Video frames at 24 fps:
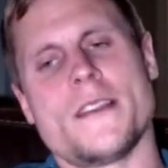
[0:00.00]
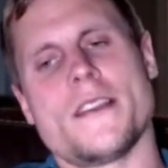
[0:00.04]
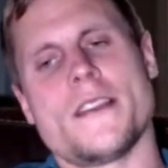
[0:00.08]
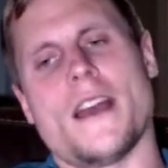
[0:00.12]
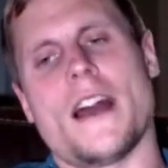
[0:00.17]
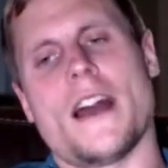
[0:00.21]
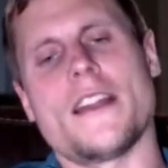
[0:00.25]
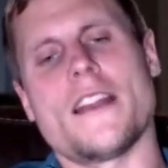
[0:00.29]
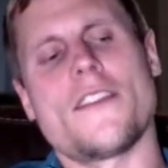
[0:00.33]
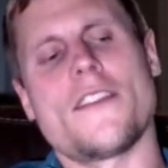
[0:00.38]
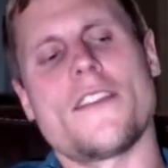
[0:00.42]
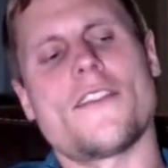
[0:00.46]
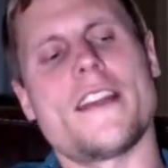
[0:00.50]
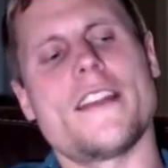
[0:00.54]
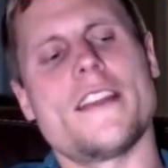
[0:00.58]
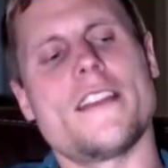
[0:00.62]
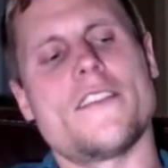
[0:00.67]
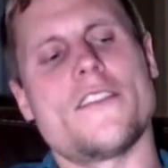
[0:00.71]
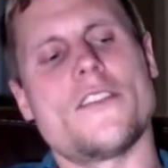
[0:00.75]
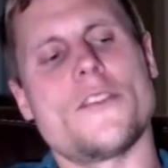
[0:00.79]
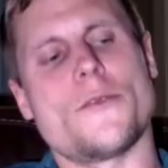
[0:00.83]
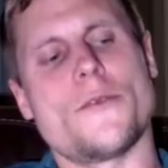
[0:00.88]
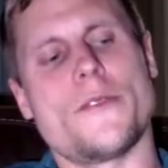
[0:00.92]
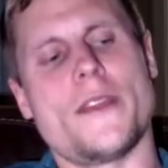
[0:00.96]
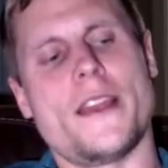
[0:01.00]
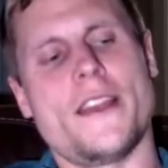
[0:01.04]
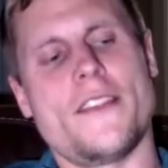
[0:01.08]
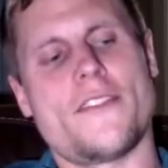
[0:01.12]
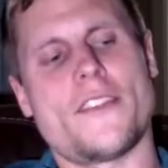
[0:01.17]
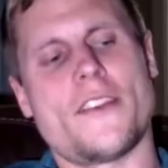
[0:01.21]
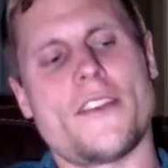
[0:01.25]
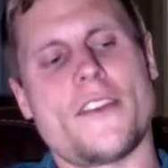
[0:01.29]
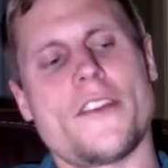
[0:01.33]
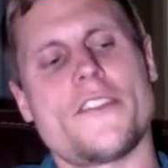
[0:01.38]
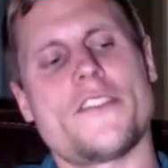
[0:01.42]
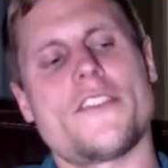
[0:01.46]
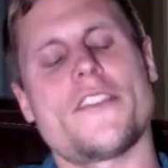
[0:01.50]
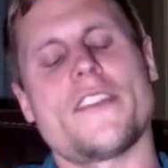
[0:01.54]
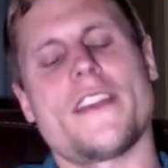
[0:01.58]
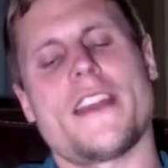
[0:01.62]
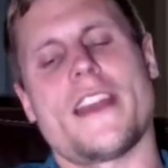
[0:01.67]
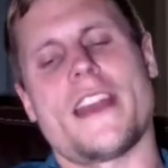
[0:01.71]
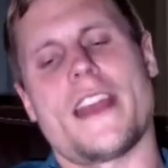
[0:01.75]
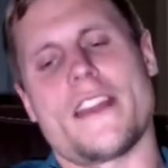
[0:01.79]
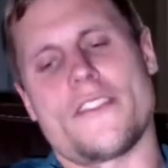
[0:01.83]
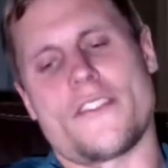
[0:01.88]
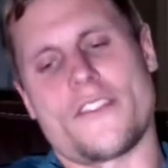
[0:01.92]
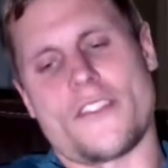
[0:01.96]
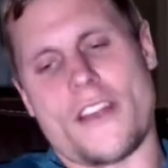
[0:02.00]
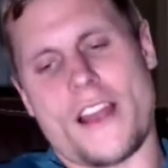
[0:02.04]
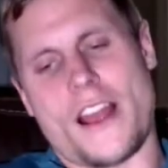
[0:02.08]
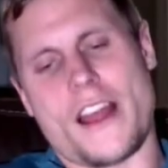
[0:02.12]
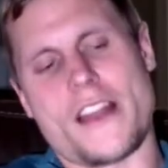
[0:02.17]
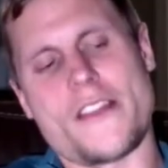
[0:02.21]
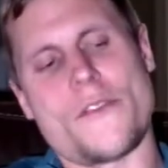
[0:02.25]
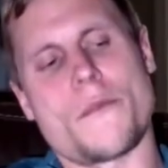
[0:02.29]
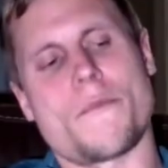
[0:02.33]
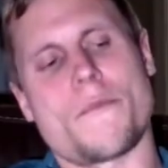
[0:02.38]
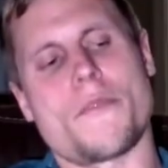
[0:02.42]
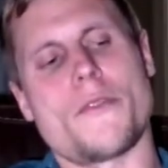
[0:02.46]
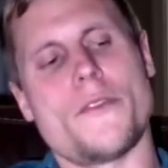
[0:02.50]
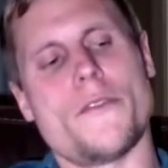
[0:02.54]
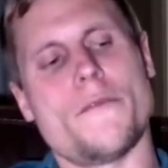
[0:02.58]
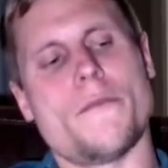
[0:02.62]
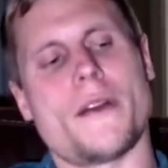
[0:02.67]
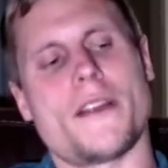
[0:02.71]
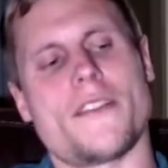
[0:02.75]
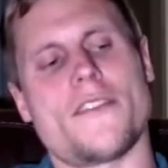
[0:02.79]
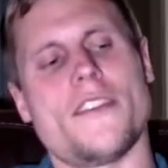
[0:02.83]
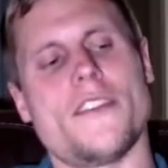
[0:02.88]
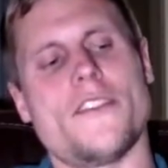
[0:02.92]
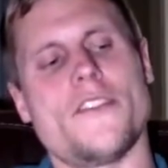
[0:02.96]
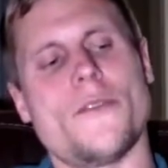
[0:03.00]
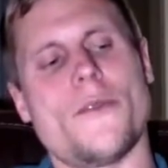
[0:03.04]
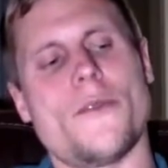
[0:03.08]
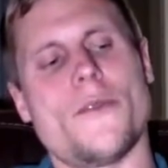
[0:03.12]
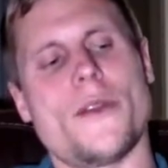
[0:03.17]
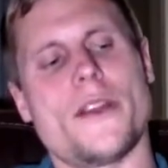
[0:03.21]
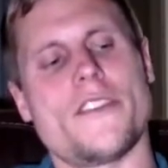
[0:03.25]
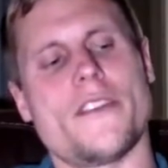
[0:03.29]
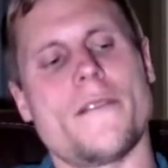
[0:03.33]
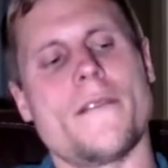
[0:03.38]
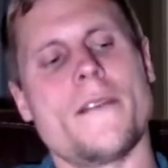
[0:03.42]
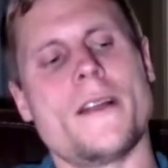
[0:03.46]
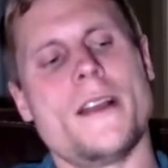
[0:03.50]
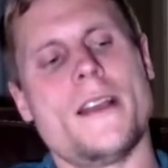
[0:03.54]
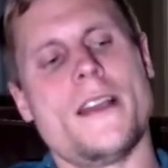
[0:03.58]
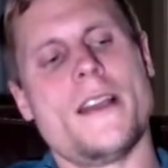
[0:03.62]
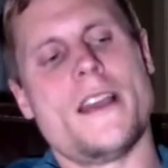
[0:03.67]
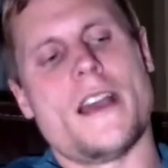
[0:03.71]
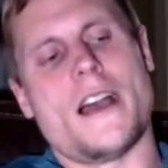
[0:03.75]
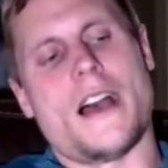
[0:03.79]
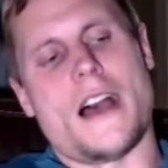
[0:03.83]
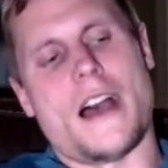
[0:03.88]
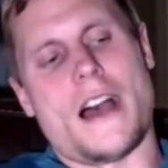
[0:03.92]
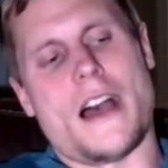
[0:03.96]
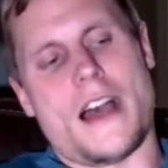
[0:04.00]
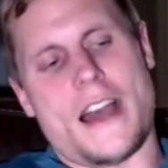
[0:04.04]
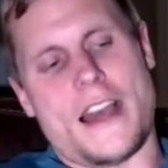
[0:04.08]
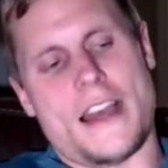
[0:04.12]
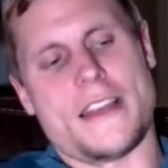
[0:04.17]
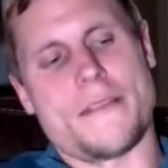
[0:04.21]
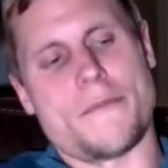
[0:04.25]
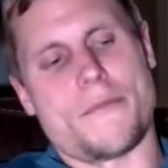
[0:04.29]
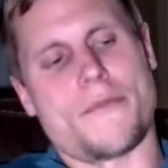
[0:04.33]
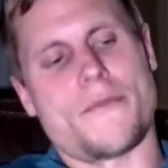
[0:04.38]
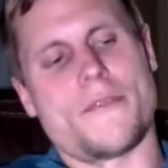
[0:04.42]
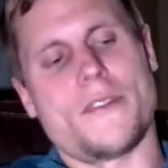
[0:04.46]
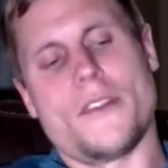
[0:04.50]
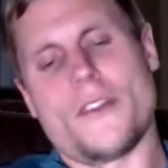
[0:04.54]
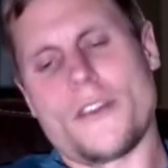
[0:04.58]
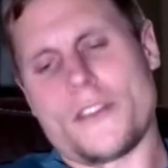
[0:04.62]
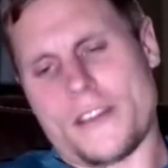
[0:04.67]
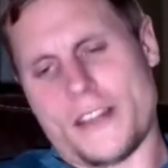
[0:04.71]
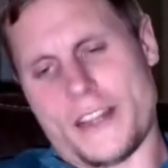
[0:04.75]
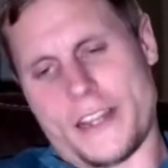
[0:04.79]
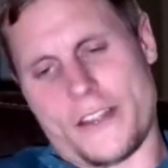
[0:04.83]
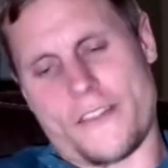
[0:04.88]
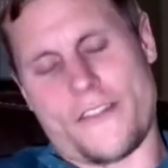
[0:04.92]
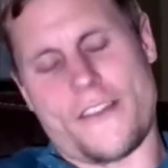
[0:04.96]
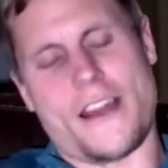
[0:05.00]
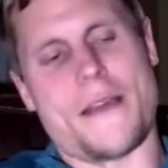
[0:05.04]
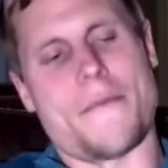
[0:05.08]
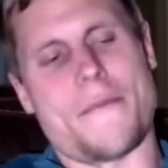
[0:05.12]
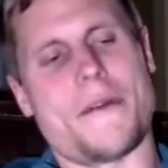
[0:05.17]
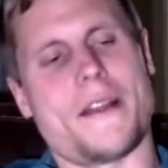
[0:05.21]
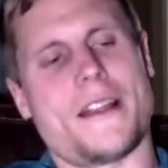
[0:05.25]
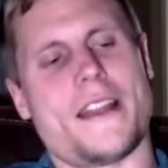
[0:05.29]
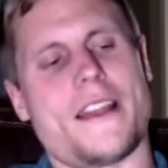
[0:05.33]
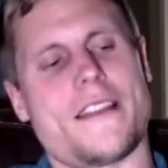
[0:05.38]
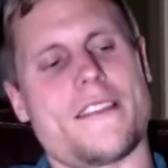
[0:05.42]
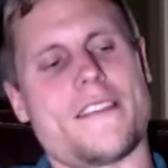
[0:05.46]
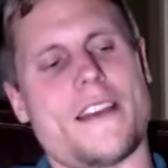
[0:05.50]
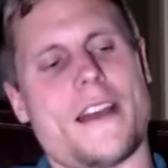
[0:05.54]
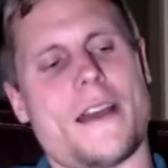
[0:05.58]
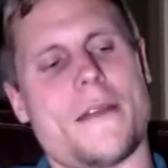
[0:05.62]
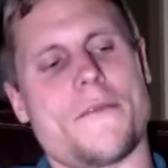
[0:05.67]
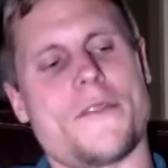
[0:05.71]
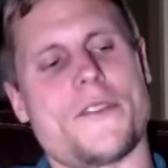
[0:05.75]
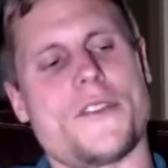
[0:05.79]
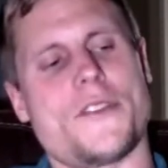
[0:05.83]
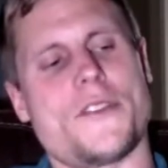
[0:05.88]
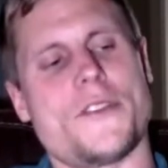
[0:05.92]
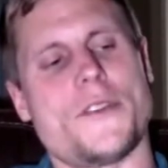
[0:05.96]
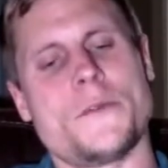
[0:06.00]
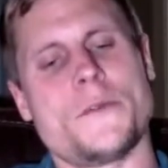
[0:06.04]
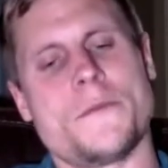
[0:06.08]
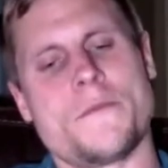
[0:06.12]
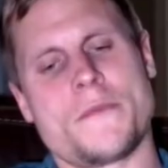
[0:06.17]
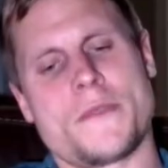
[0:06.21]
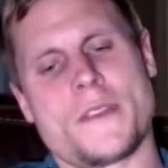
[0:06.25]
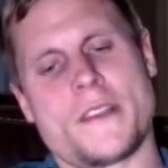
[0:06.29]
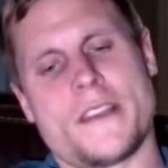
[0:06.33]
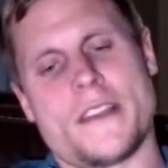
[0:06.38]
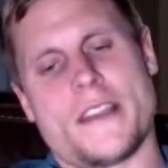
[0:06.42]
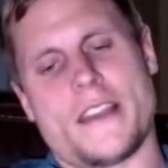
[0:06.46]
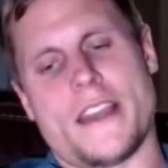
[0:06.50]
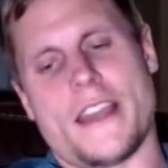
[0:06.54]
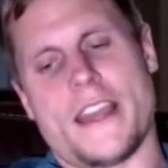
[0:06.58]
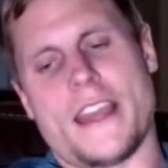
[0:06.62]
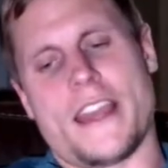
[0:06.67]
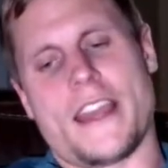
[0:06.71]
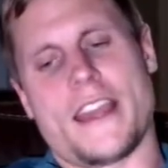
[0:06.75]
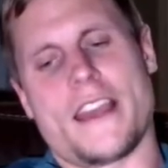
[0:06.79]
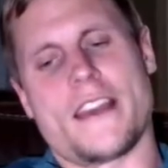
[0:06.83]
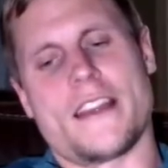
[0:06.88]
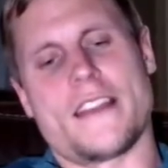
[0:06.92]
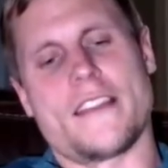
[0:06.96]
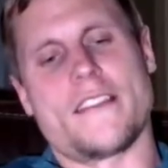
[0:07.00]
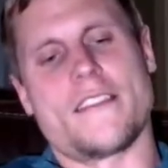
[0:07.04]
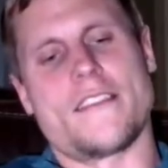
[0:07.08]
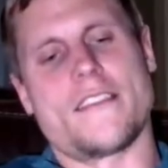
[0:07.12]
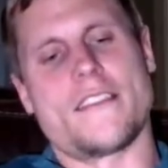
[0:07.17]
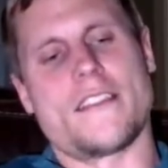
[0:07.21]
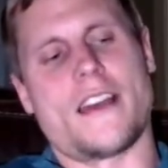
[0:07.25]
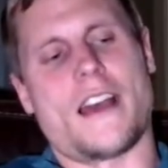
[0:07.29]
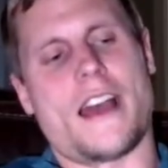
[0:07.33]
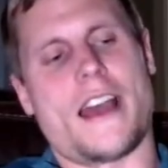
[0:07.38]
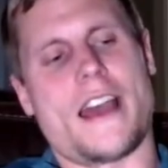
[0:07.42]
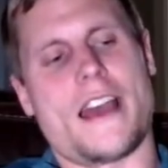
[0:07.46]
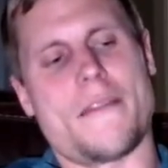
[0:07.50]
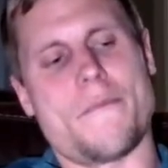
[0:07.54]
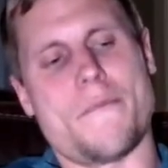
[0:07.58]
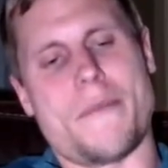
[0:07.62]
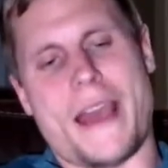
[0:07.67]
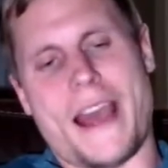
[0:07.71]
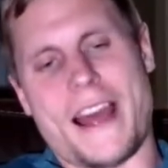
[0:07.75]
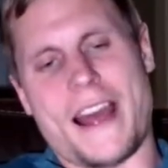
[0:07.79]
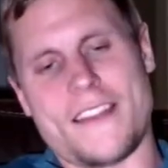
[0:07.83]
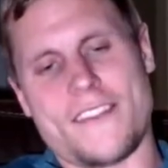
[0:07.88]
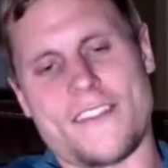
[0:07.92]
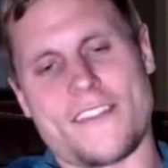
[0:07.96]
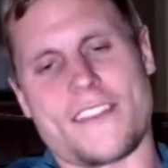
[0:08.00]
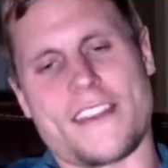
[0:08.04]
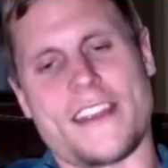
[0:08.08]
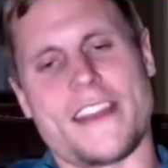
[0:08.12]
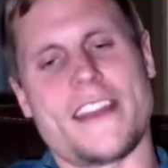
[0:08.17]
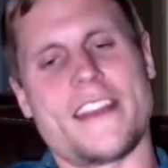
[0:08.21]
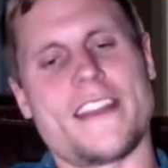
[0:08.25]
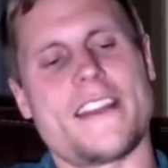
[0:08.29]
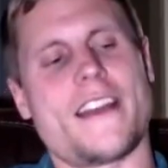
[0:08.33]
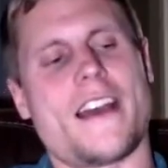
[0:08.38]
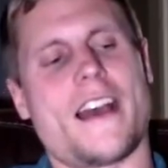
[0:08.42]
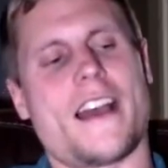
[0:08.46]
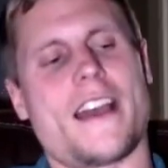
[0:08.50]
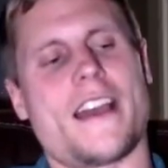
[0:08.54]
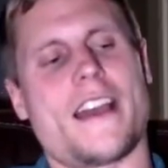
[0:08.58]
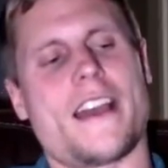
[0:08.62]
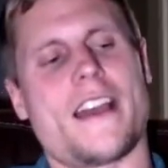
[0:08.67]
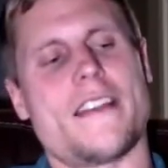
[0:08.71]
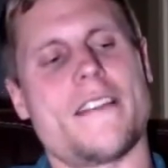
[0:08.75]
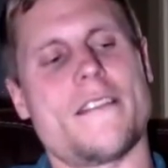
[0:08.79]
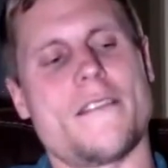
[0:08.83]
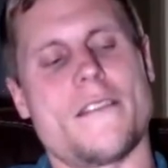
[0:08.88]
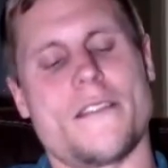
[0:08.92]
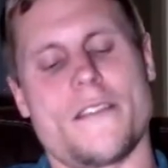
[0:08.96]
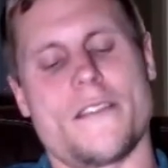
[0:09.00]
I decided to research and try to improve my situation. I looked like crap at that time too, and I had bad skin. I had